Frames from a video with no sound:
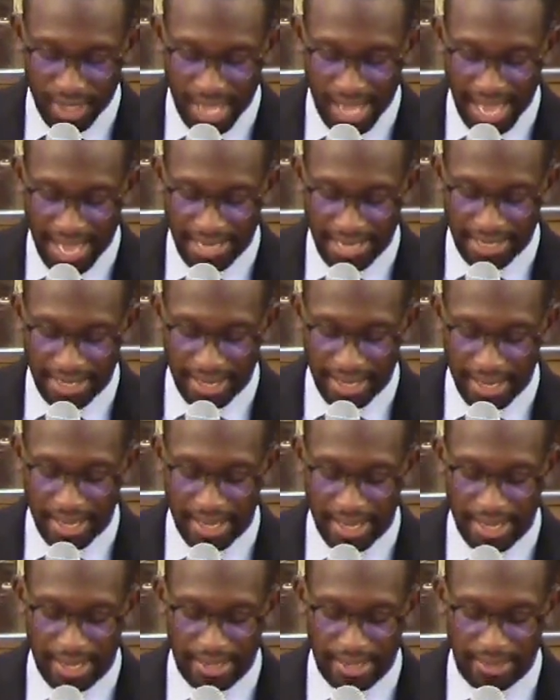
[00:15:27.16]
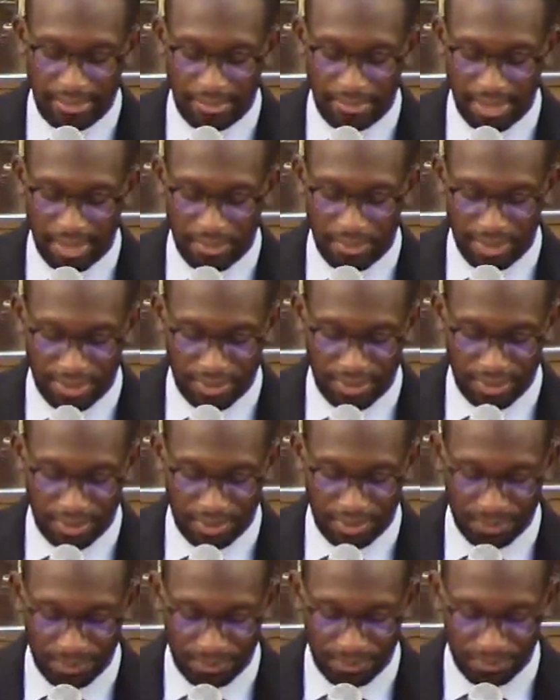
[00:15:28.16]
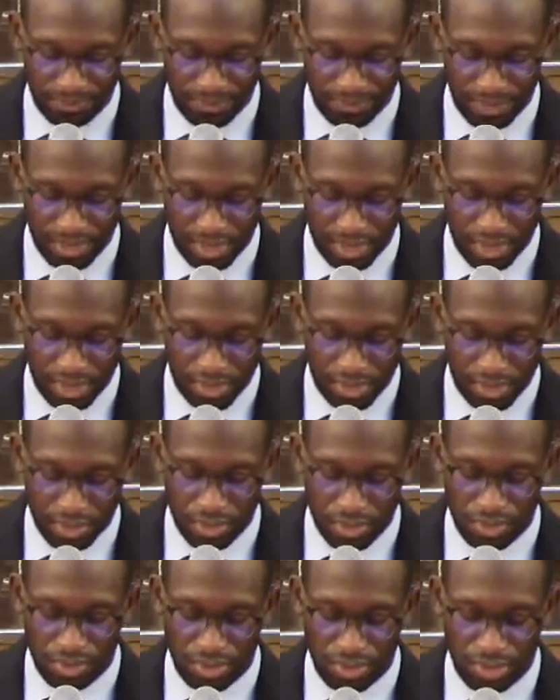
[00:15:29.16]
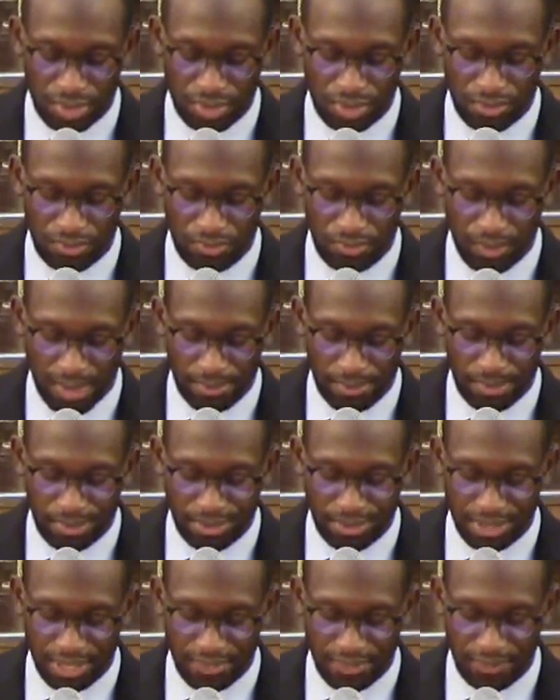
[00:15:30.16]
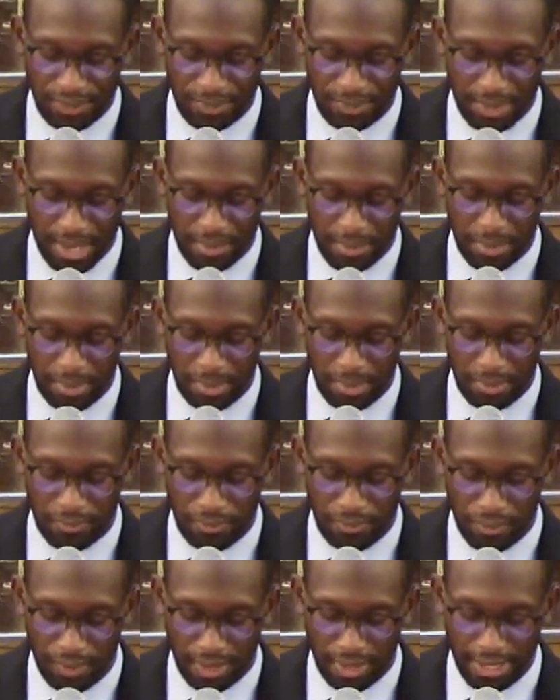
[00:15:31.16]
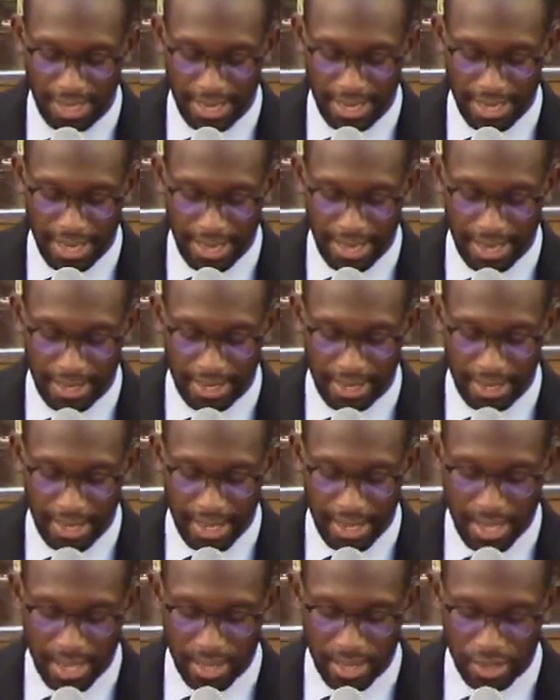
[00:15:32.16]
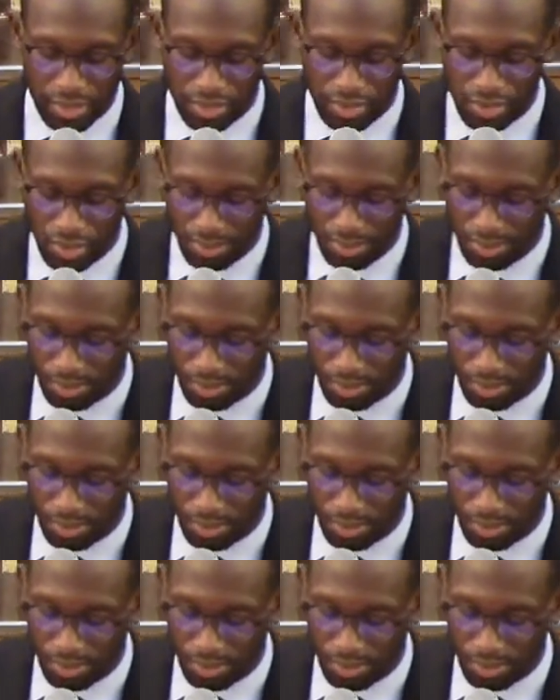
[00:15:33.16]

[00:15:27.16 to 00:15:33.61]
and God be with you. You should represent the people before God, and you should